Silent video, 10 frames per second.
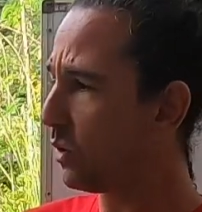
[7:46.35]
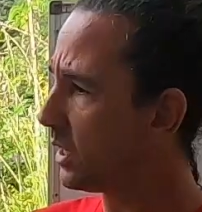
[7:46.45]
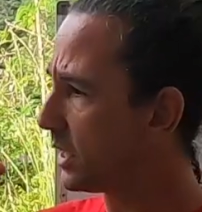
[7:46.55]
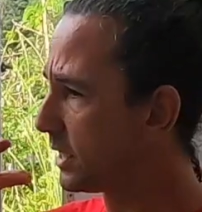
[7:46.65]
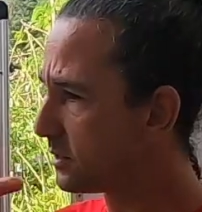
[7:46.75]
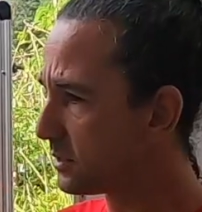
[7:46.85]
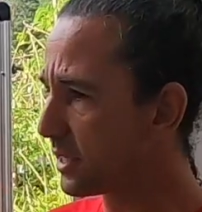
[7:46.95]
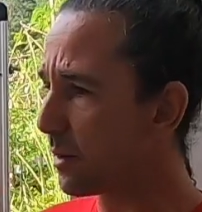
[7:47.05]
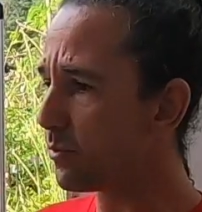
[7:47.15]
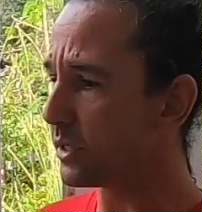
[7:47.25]
it's
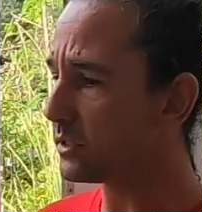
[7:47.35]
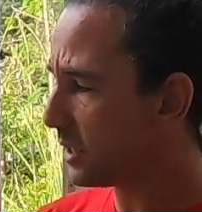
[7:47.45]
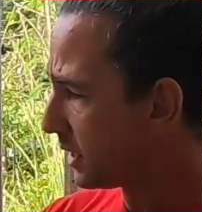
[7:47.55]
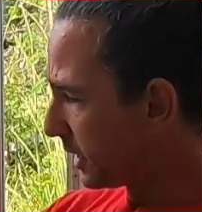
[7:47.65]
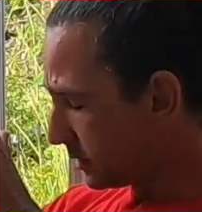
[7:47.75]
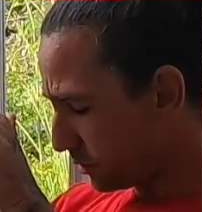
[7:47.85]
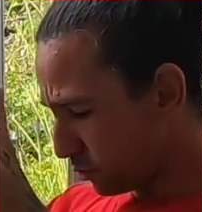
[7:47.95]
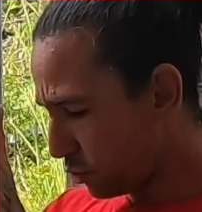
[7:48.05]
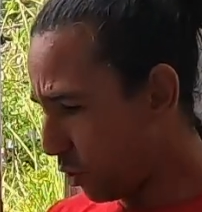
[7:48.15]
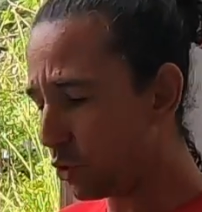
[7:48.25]
separate, it's
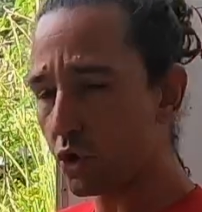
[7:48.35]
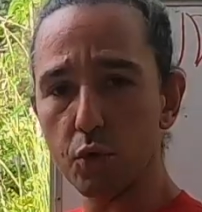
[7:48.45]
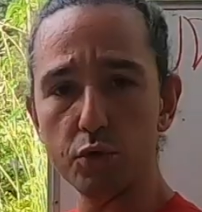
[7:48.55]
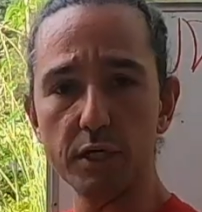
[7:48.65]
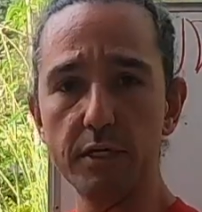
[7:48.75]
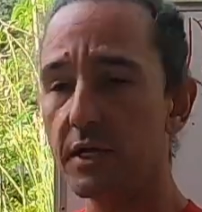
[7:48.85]
concluded,